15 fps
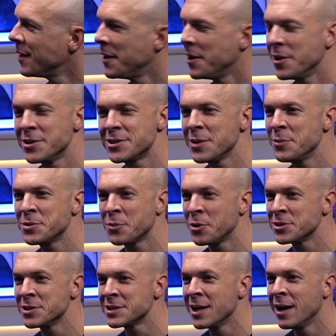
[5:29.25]
And I know someone's
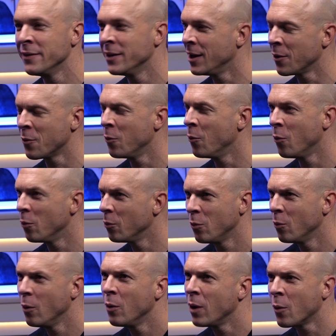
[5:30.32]
watching this now and they're like,
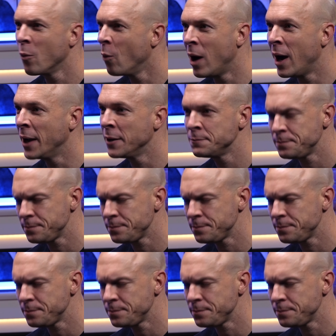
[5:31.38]
why?